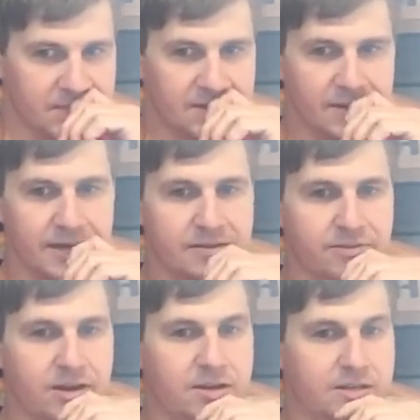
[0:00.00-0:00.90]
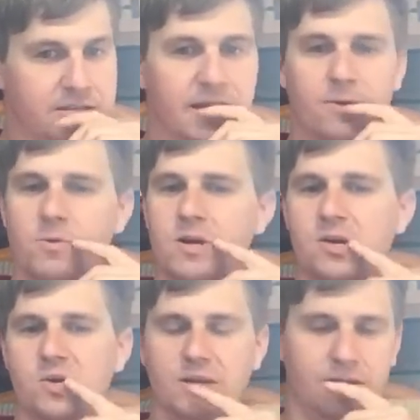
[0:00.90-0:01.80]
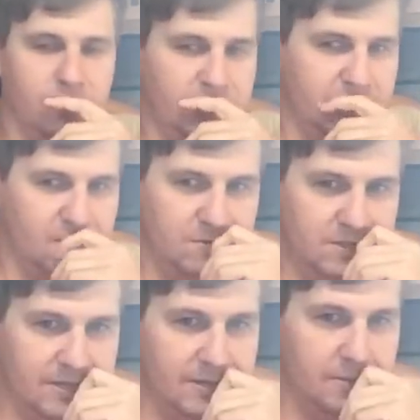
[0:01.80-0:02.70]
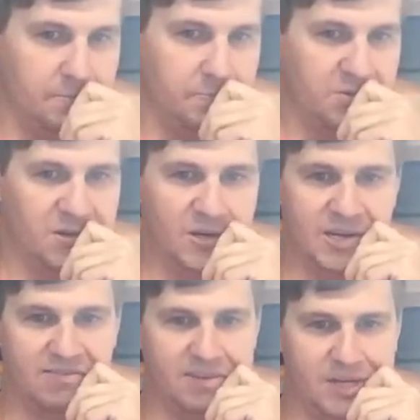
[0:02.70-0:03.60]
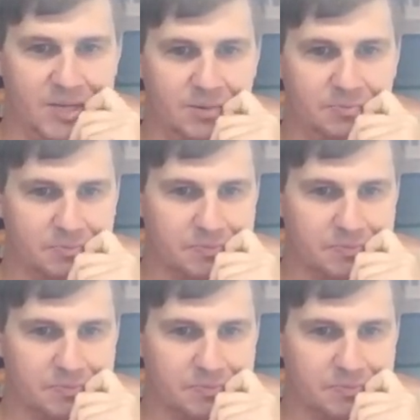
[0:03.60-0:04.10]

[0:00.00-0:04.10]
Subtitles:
the land of Oz? Where? Okay. What's the OZ? You're gonna have to tell me.